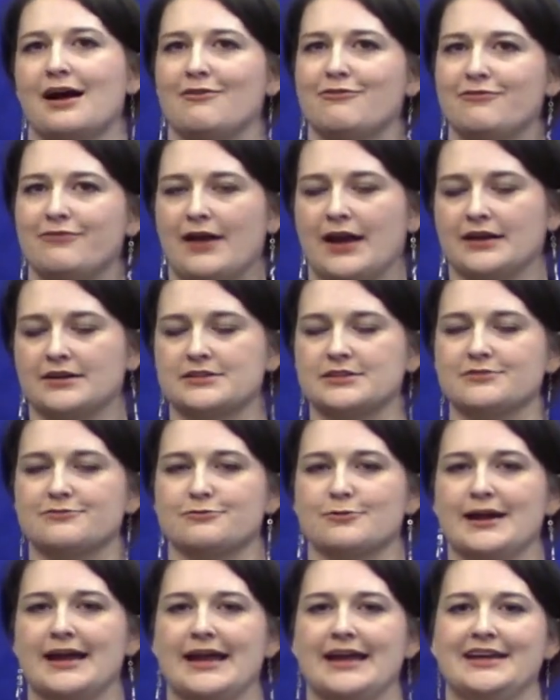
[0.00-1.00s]
effective
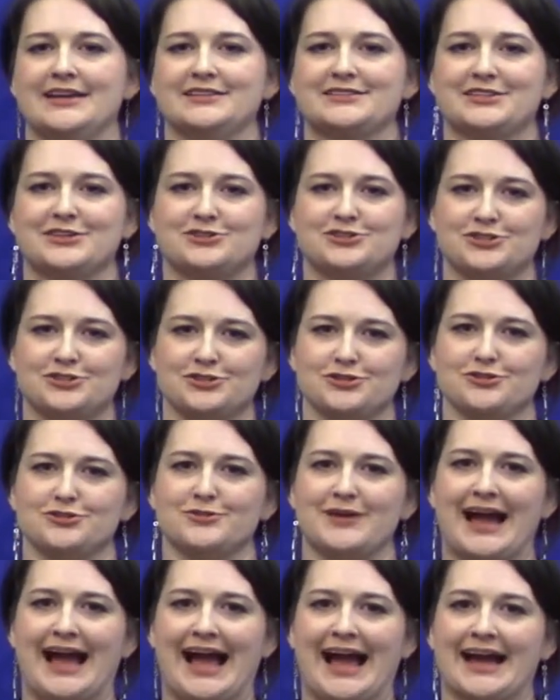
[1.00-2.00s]
ways
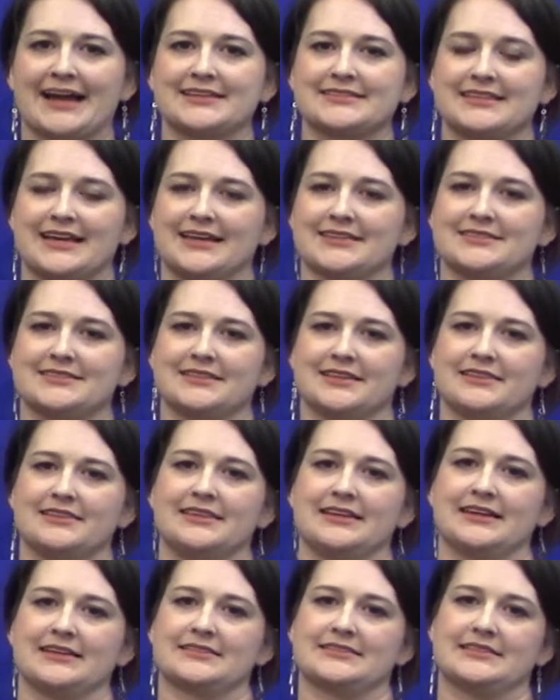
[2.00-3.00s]
to access the
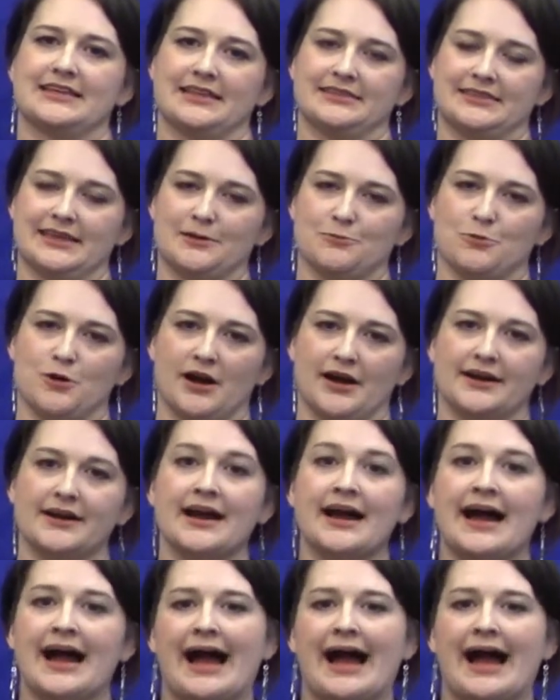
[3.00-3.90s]
things that they want.